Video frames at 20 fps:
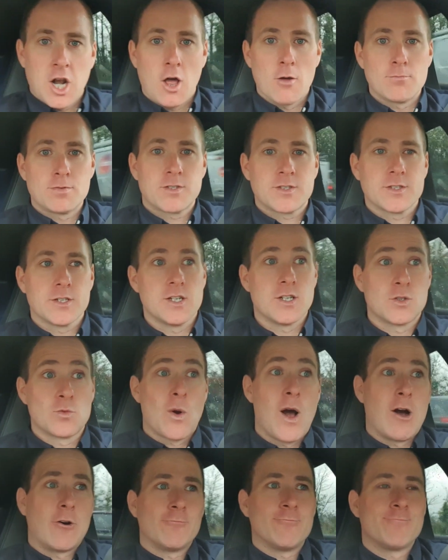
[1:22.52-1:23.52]
clubs as
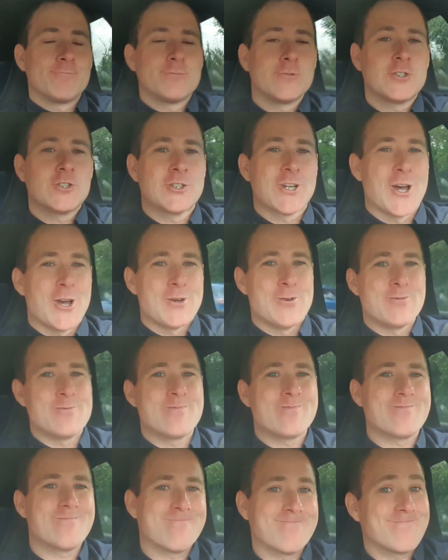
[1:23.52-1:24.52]
well. So
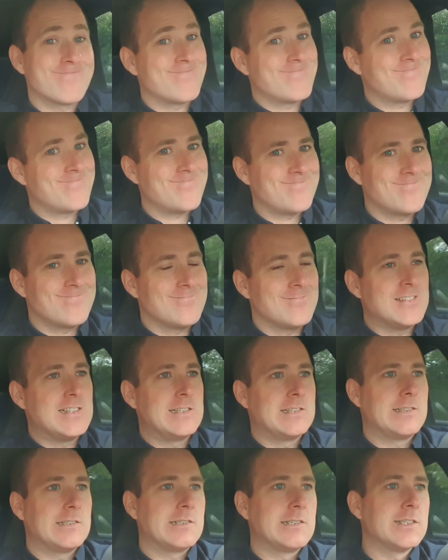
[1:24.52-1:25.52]

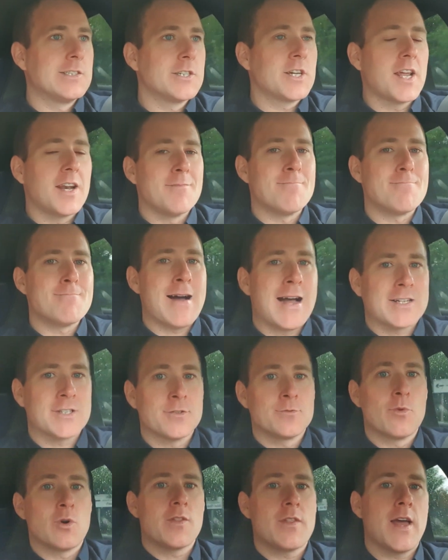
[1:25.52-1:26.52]
you can
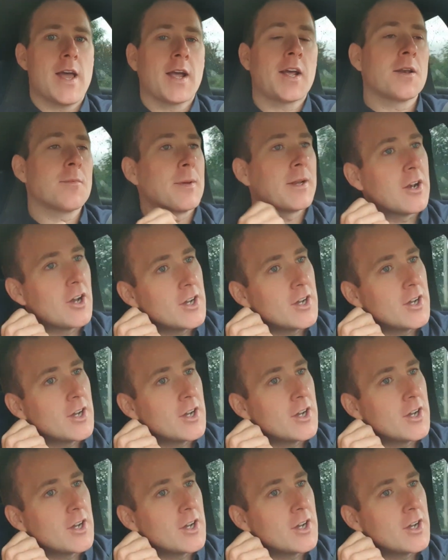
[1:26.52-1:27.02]
imagine what they're going to be